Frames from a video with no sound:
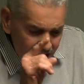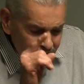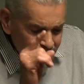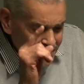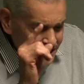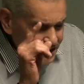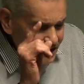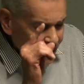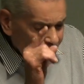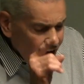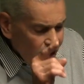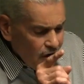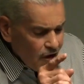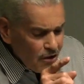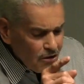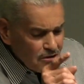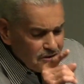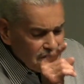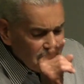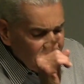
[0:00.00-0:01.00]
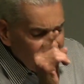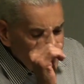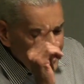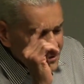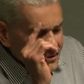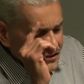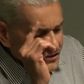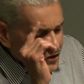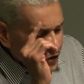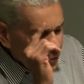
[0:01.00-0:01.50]
She knows
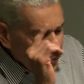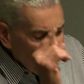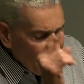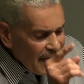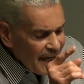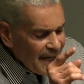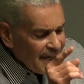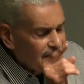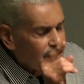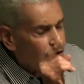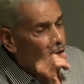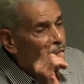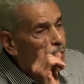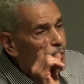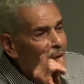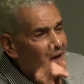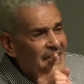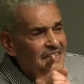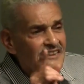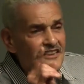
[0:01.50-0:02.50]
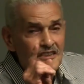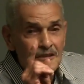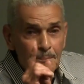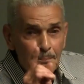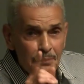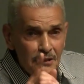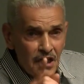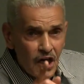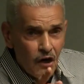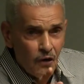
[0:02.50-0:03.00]
the way the wind is
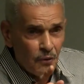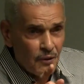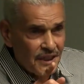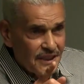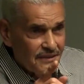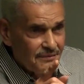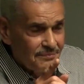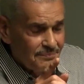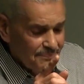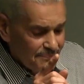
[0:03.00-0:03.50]
blowing.